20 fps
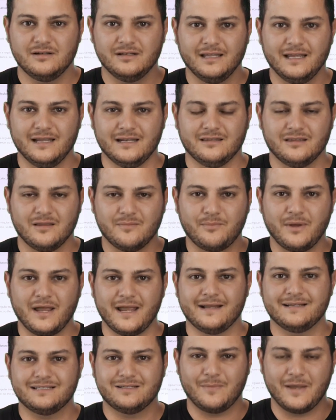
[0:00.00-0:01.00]
let the
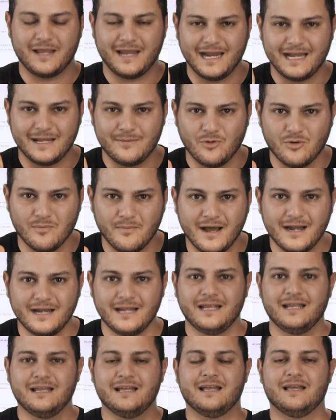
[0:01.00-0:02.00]
banks make any more
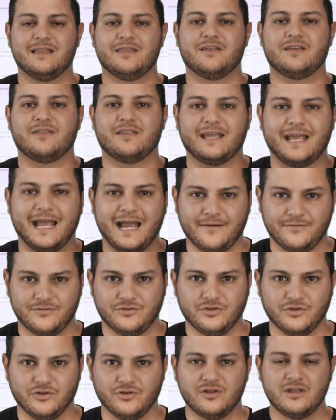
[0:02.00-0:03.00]
money than they
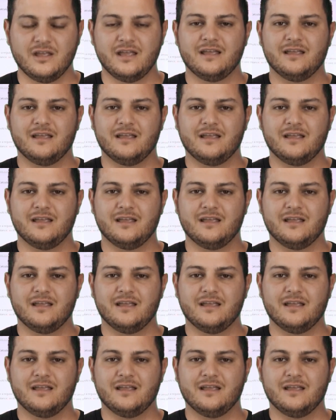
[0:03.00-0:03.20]
have to.